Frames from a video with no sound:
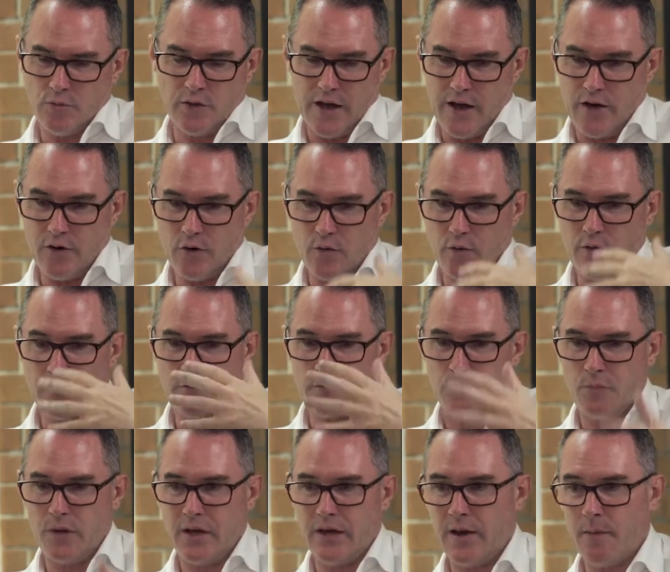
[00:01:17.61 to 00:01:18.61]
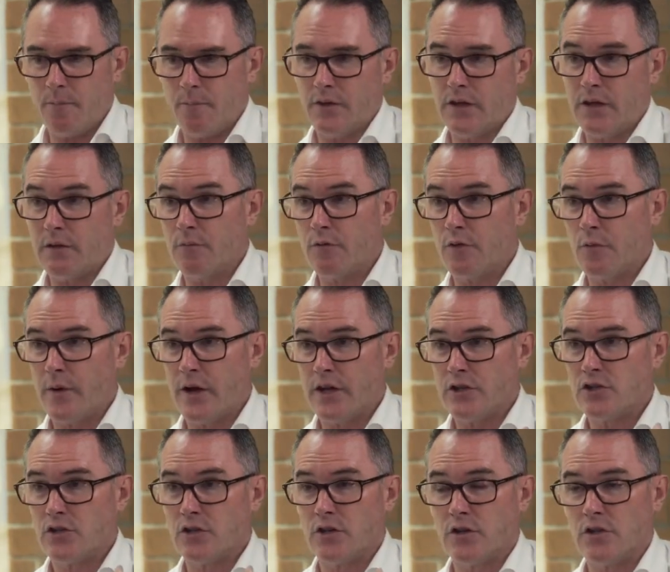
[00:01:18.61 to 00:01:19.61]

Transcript: the algorithms pick up the information